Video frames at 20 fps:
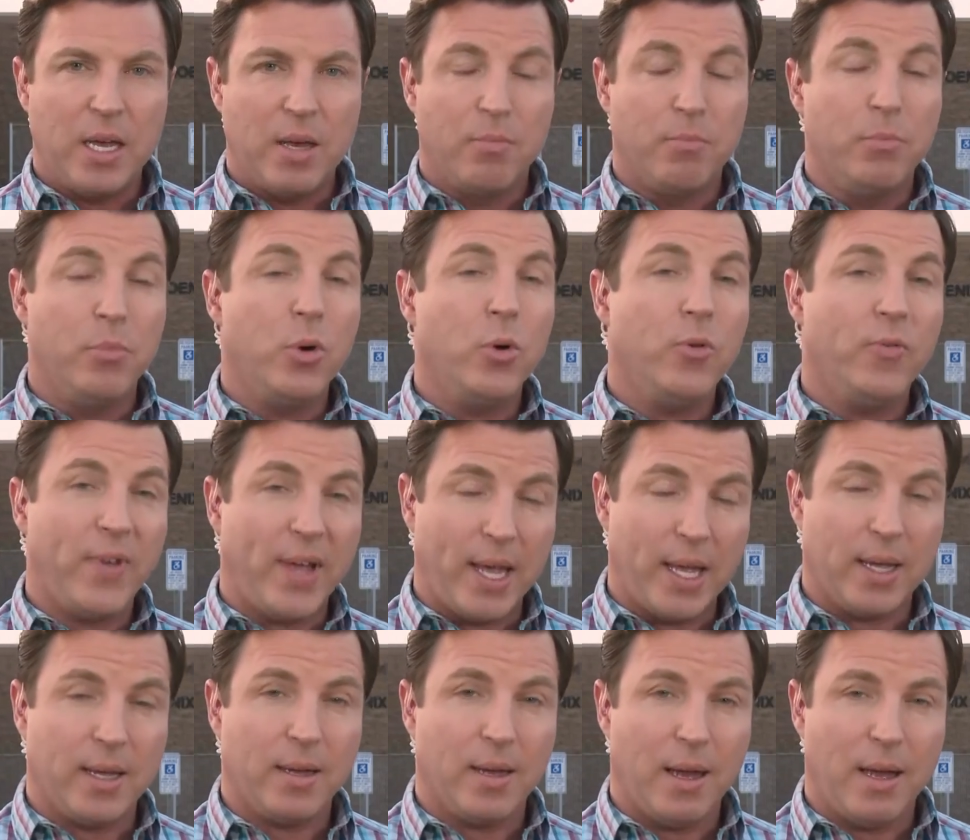
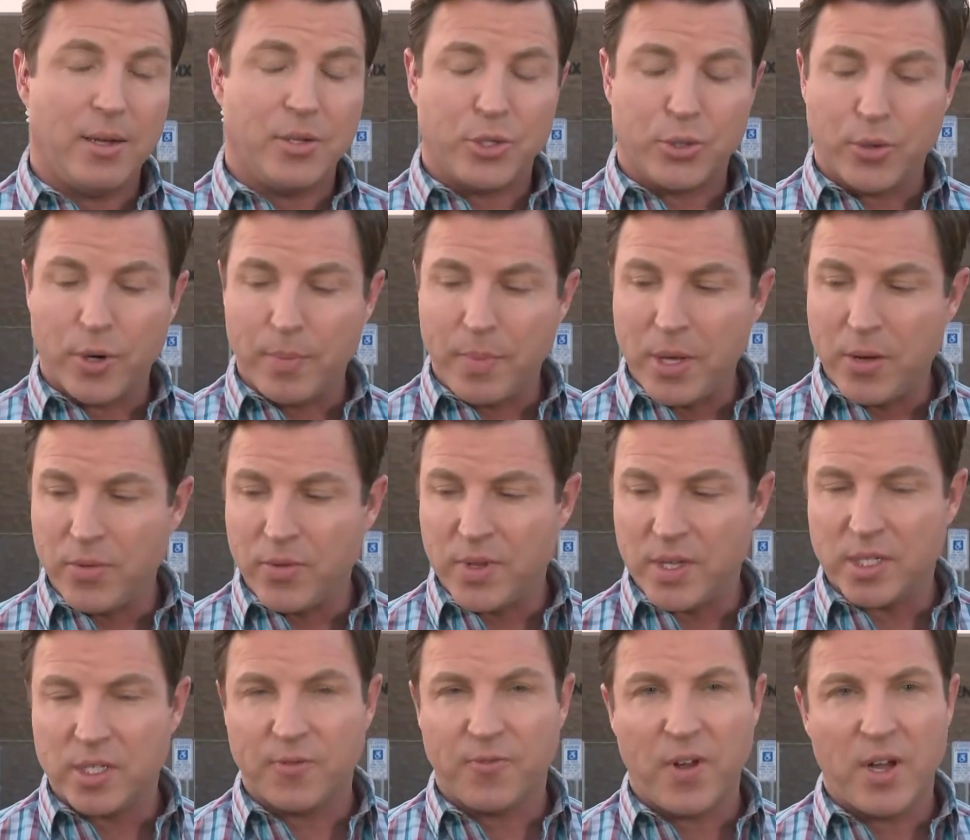moving uh, tribute,
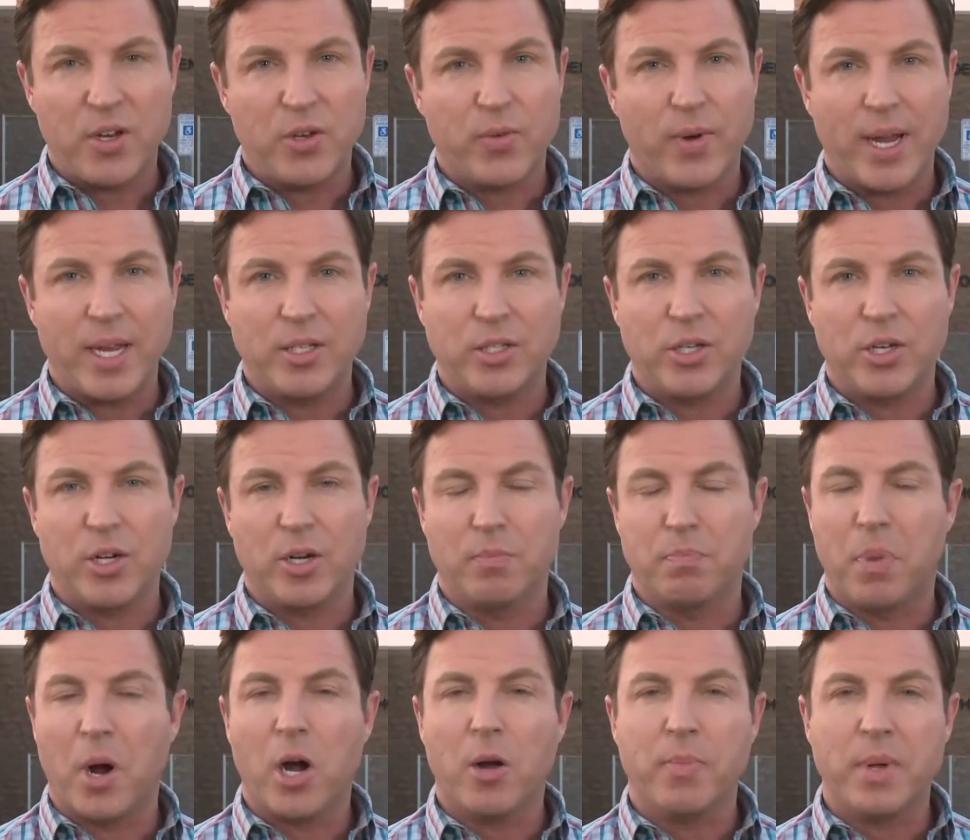this
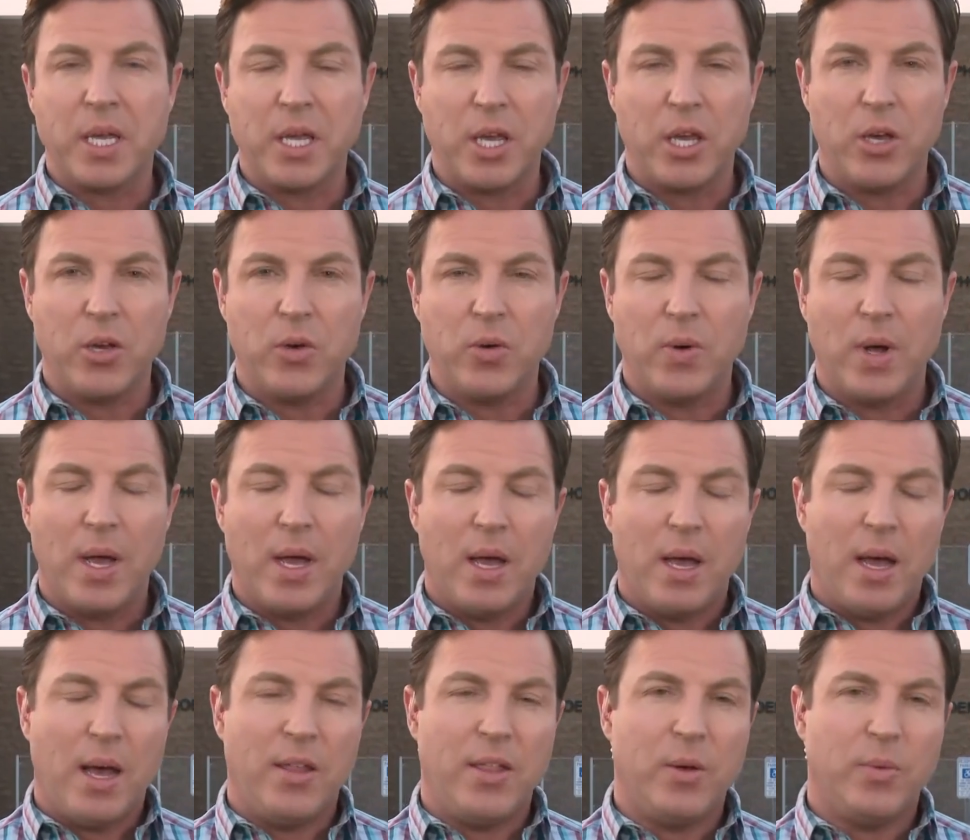fundraiser barbecue
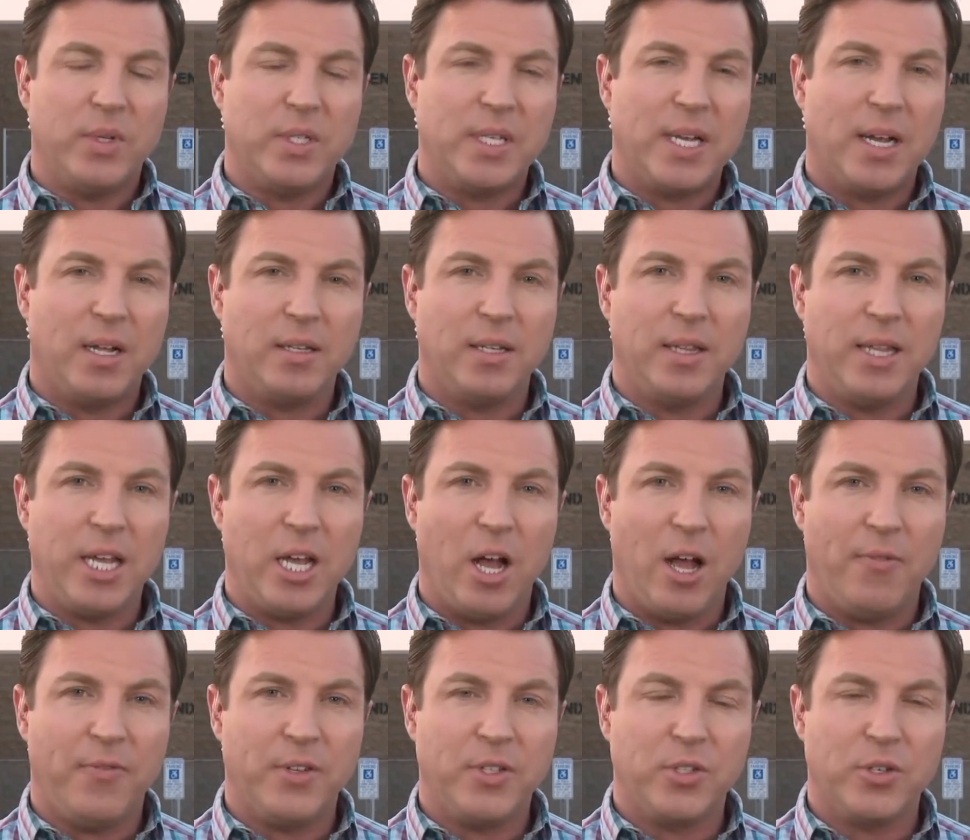uh, that was held in the
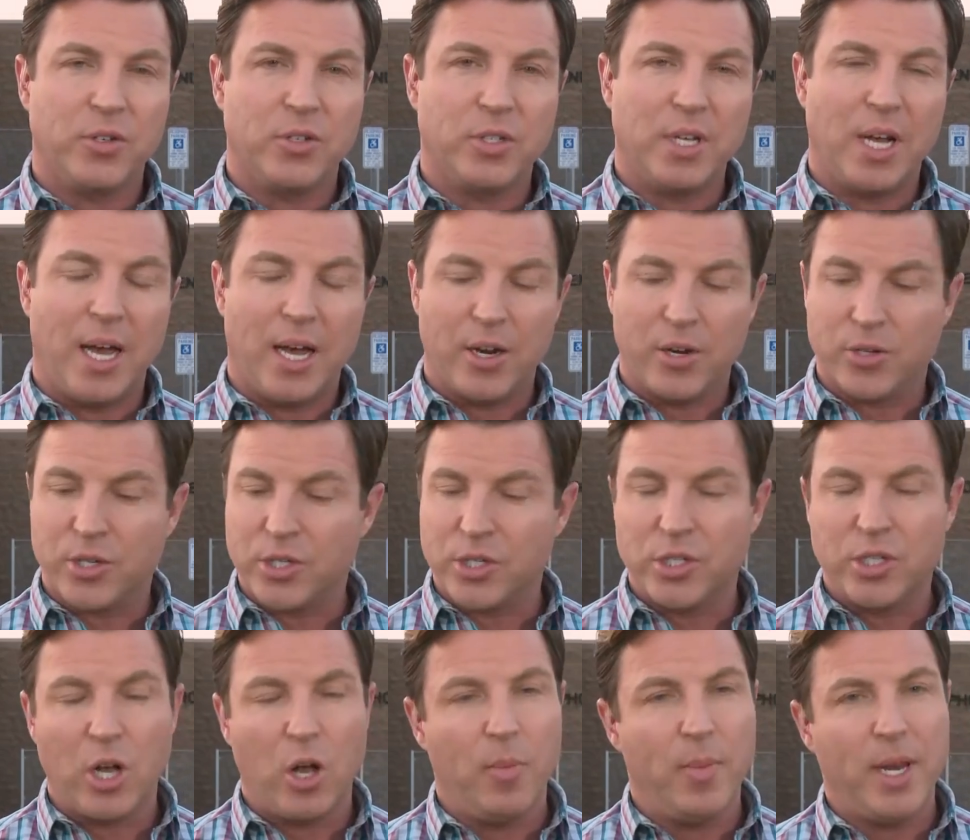officer's honor.
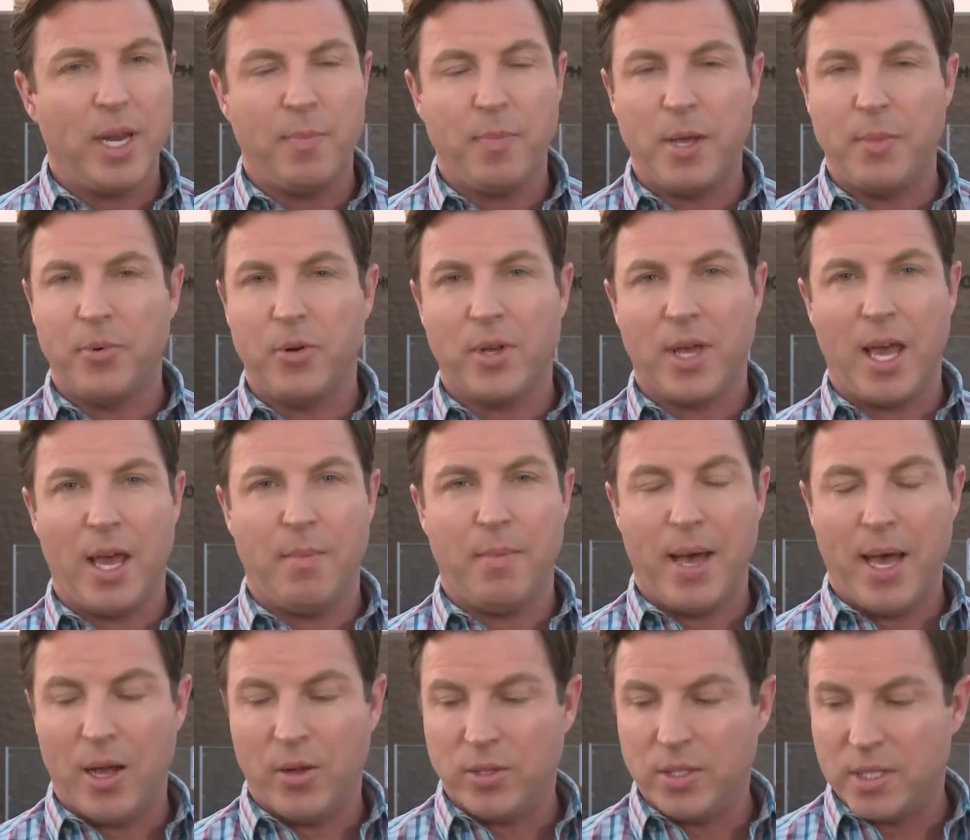So many people came
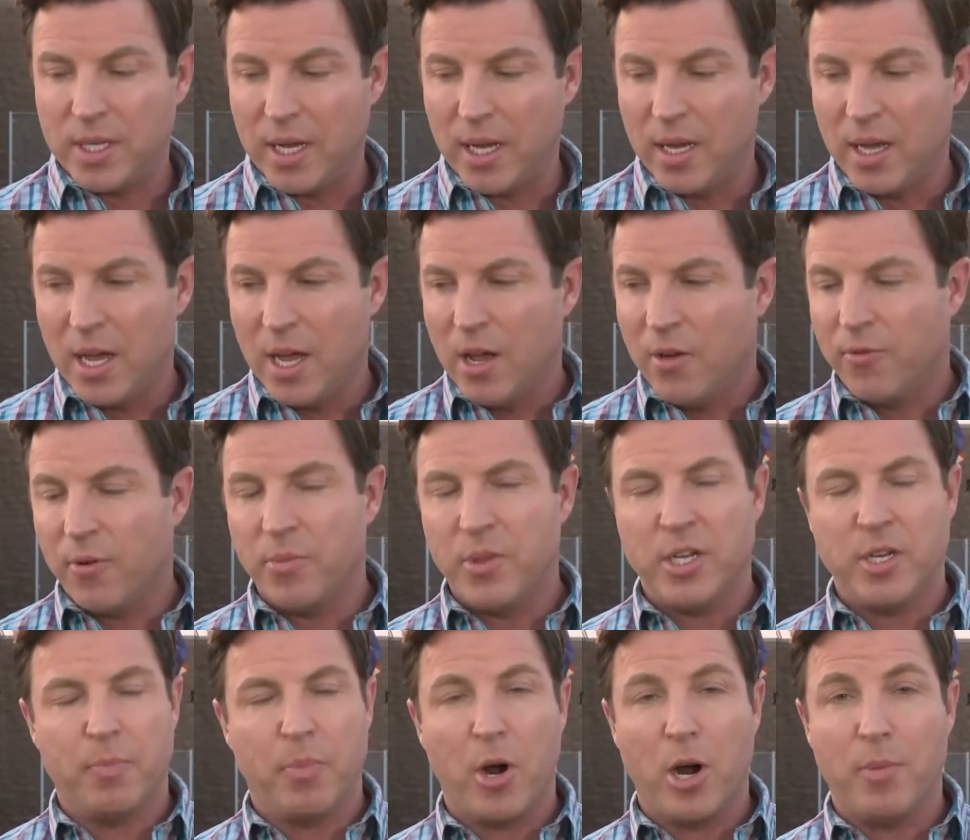out uh, from
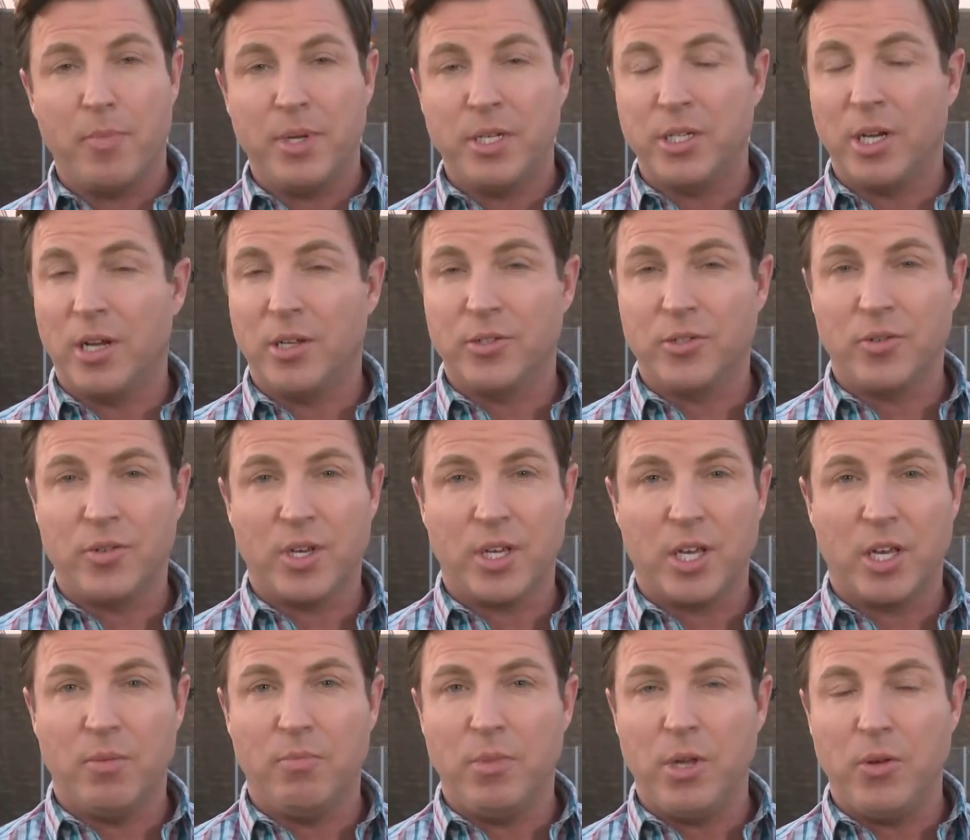the department to also the
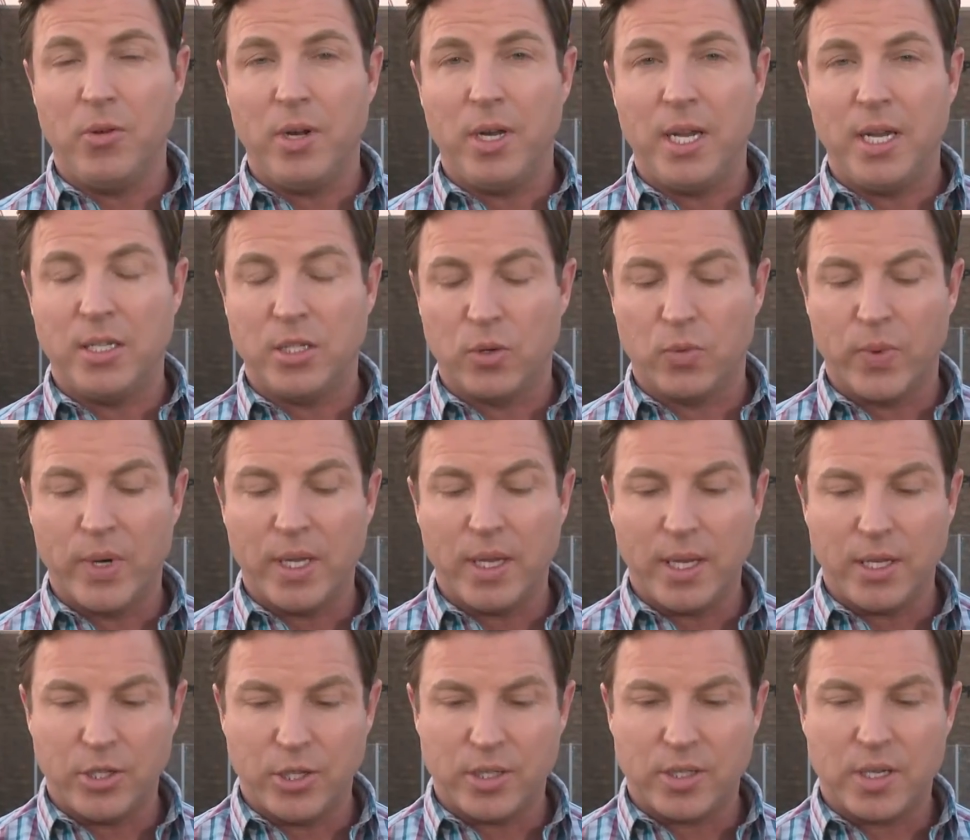community to
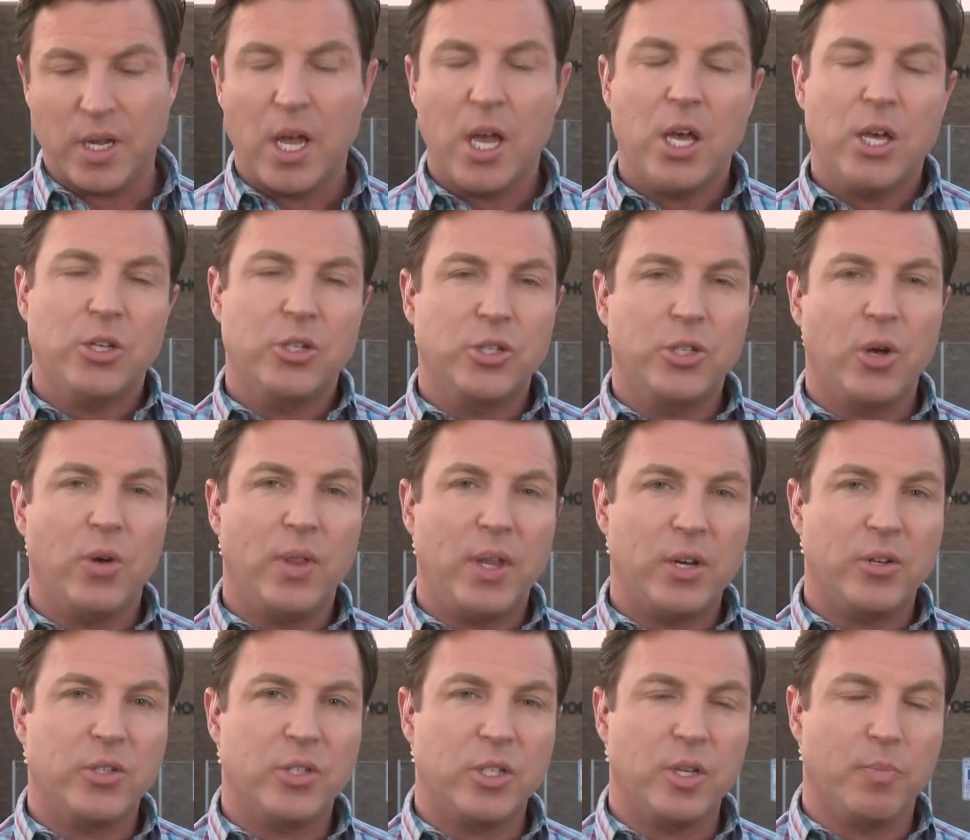really just show
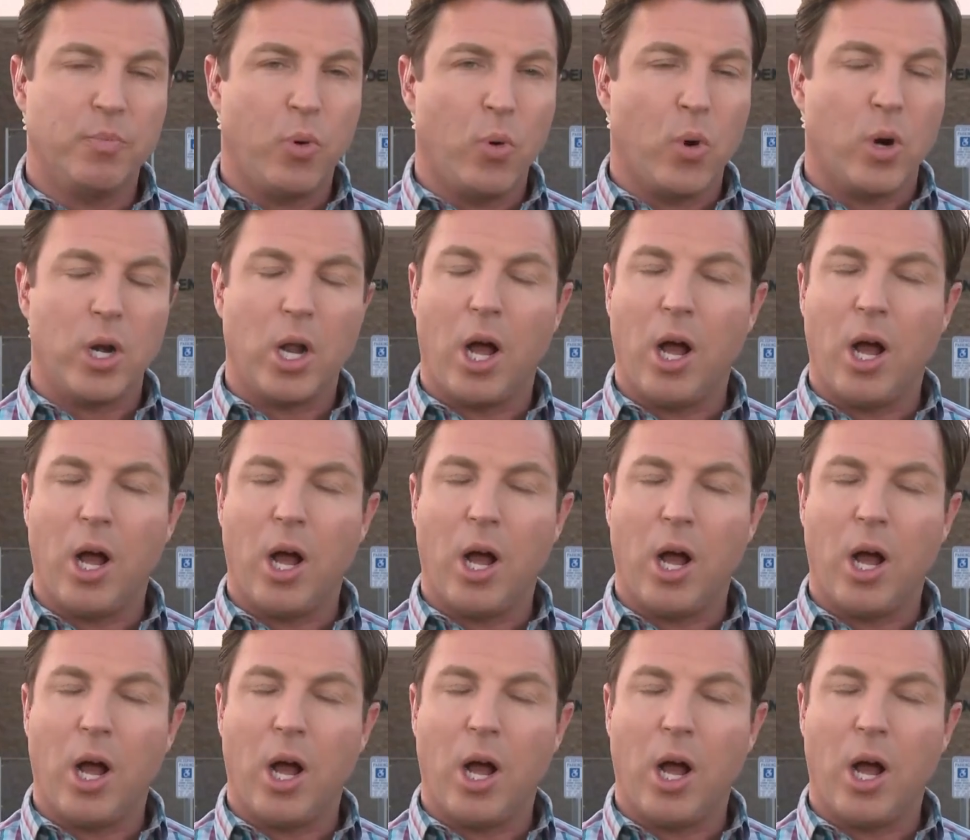their support.